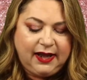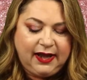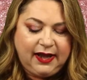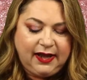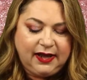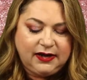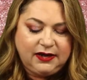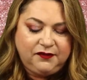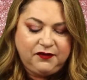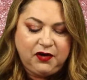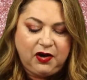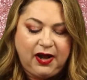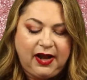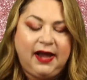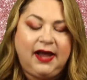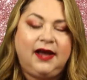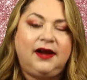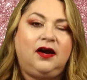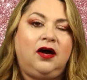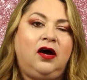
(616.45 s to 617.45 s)
And if you
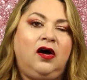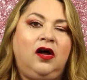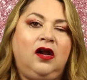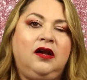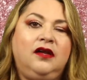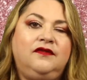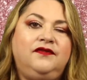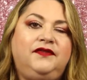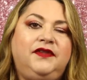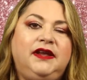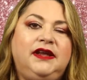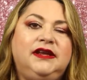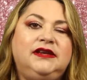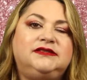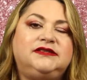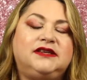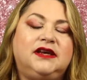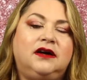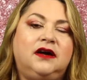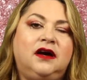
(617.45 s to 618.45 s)
add all of
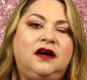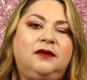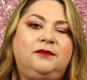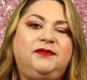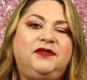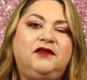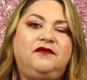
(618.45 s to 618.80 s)
these up,